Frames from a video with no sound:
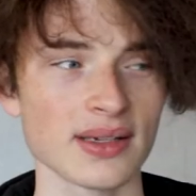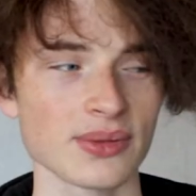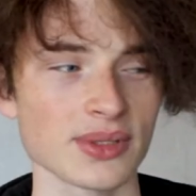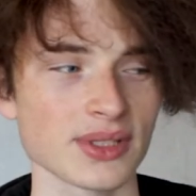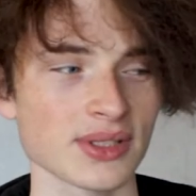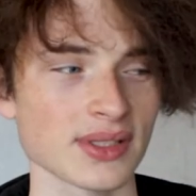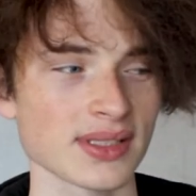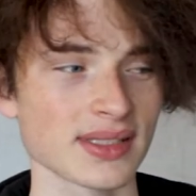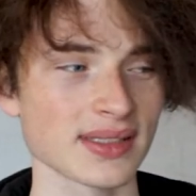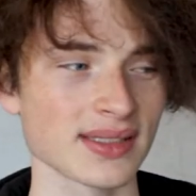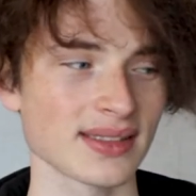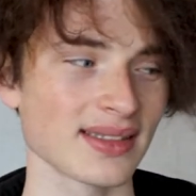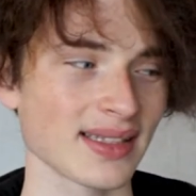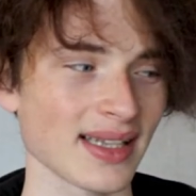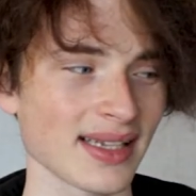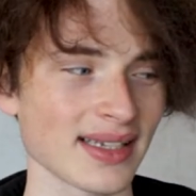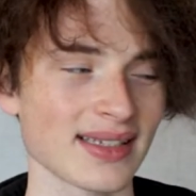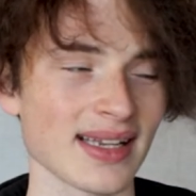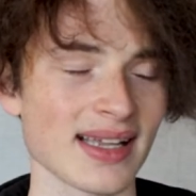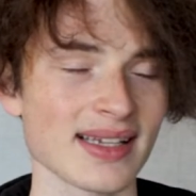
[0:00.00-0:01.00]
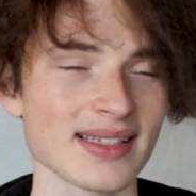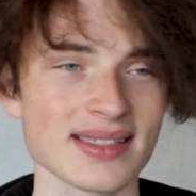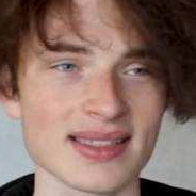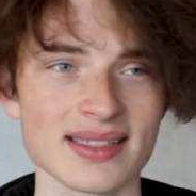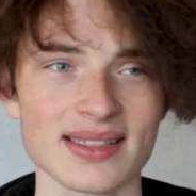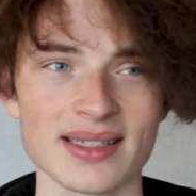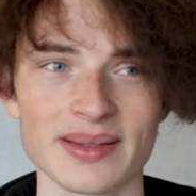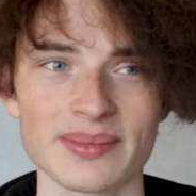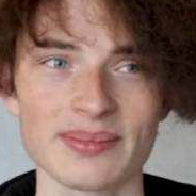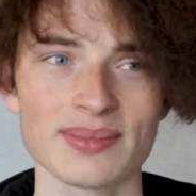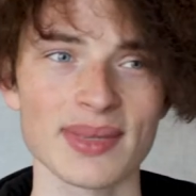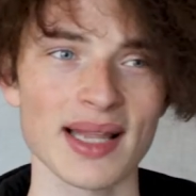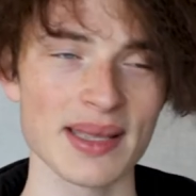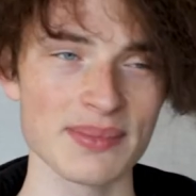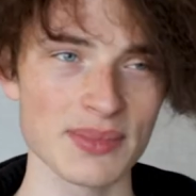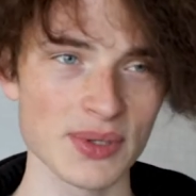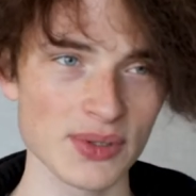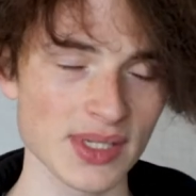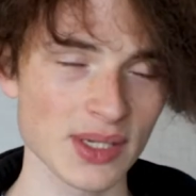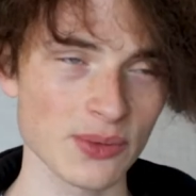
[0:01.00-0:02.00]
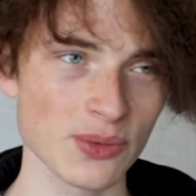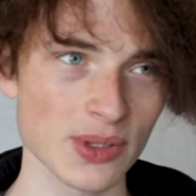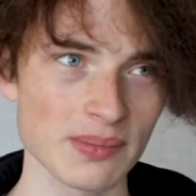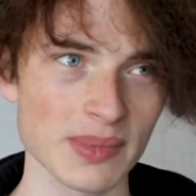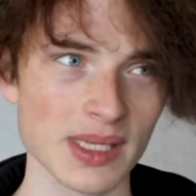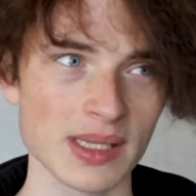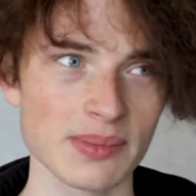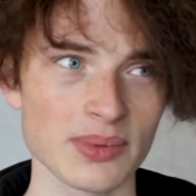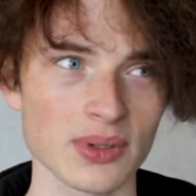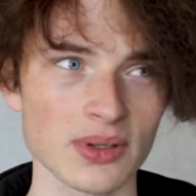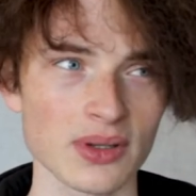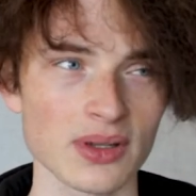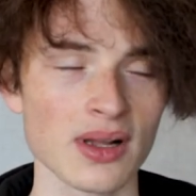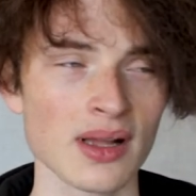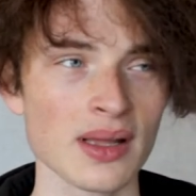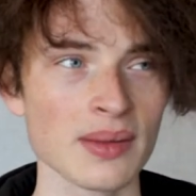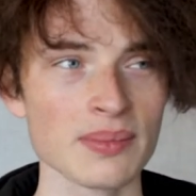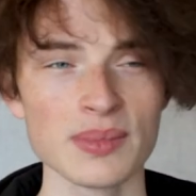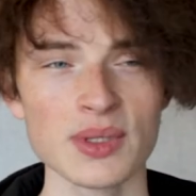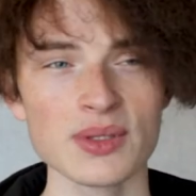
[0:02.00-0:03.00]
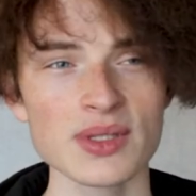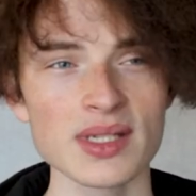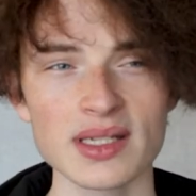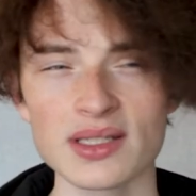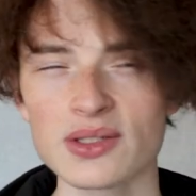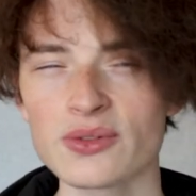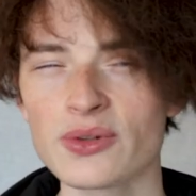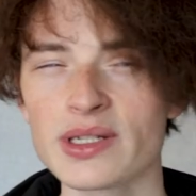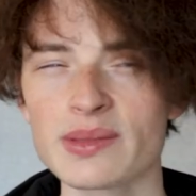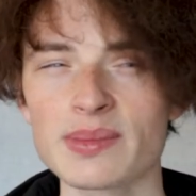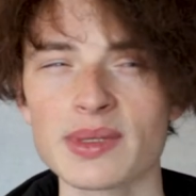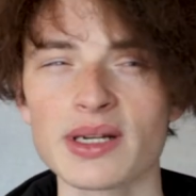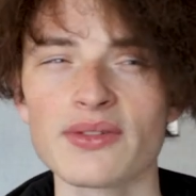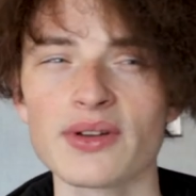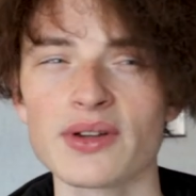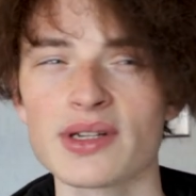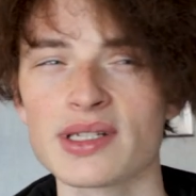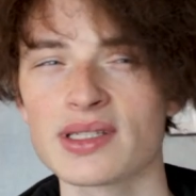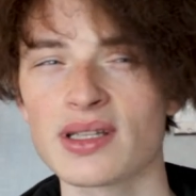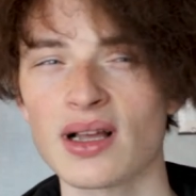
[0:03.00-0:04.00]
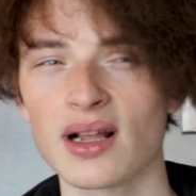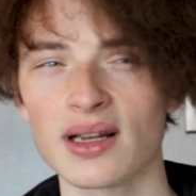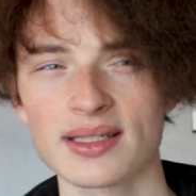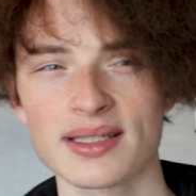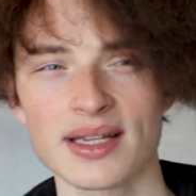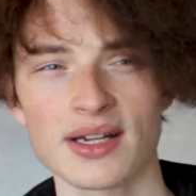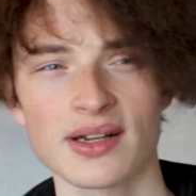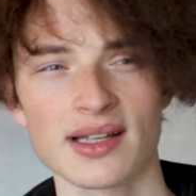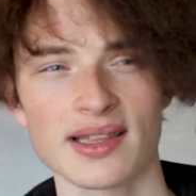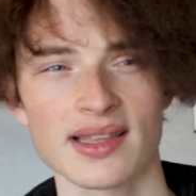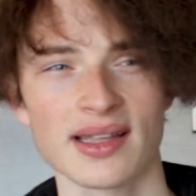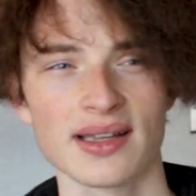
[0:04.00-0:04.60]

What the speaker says: And it was just like nice to play music with people. Music has always been a very solitary